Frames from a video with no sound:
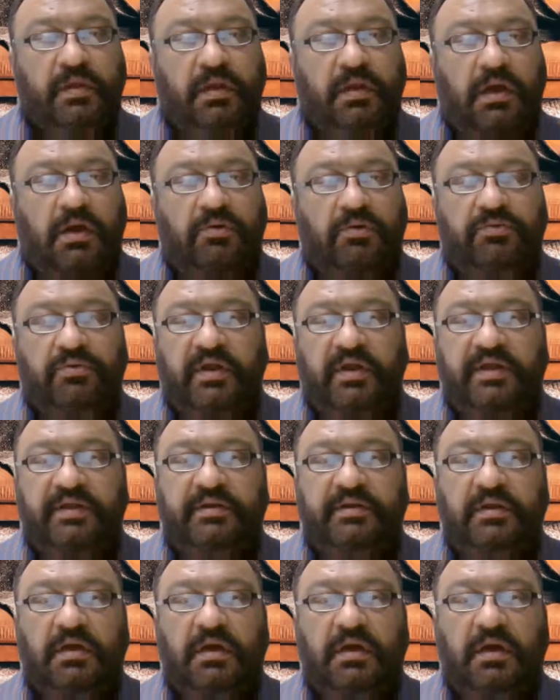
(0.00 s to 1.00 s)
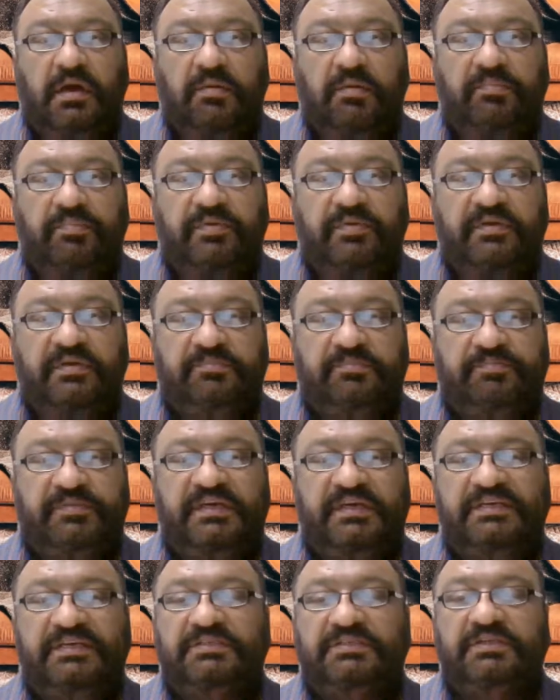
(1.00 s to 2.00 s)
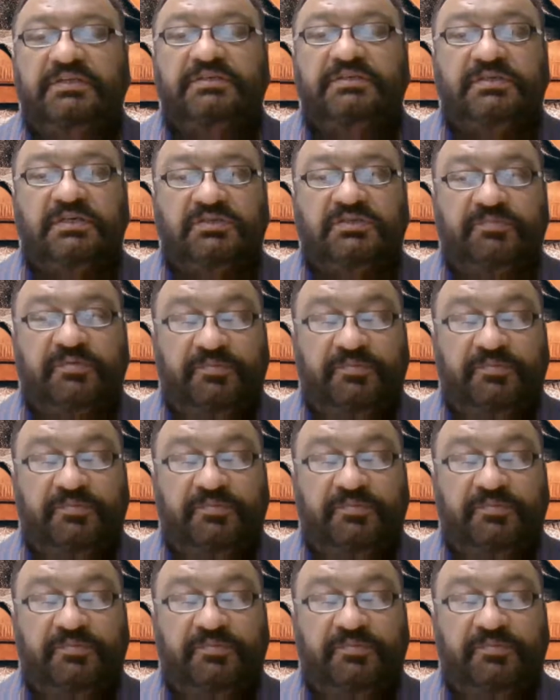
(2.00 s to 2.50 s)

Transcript: how to write a PhD research